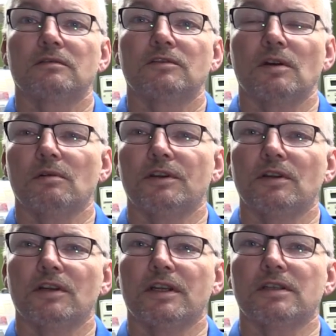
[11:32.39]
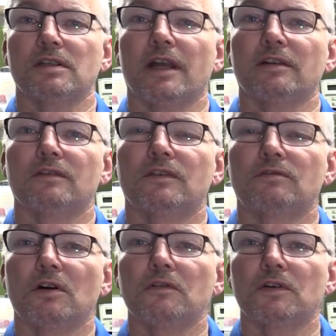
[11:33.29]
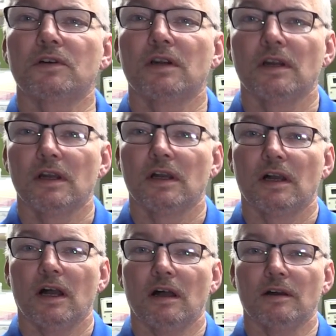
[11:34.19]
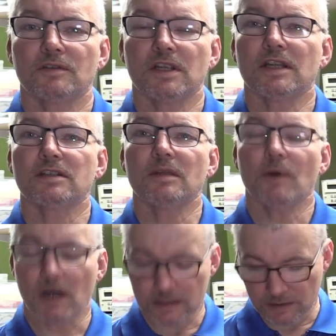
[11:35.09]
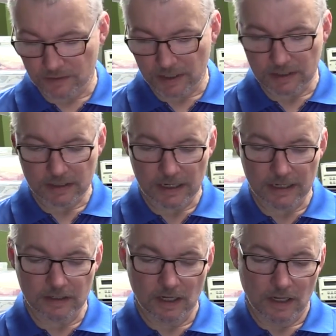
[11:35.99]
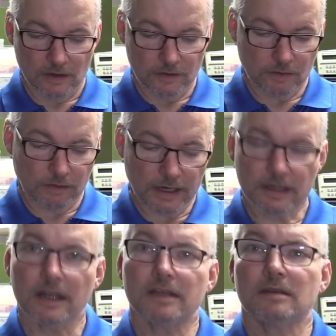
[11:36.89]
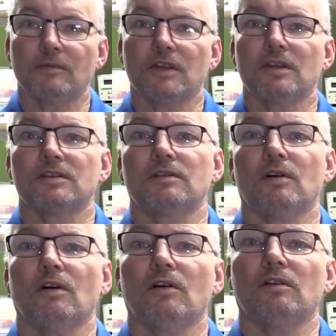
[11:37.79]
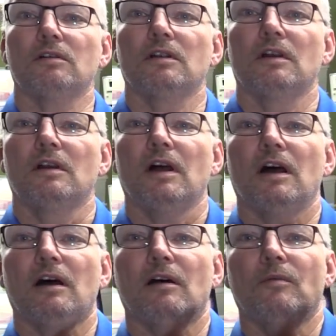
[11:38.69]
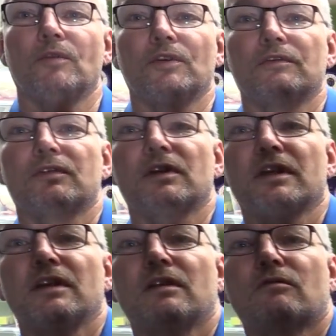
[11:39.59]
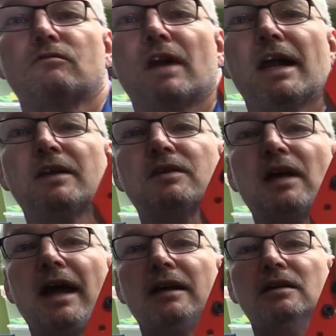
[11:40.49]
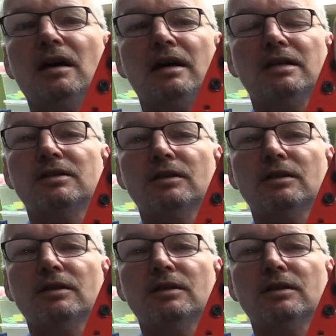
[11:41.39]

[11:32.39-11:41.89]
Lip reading: So when you look at his site, look for Rover CNC parts and things, and you'll recognize them because they're all beautifully red anodized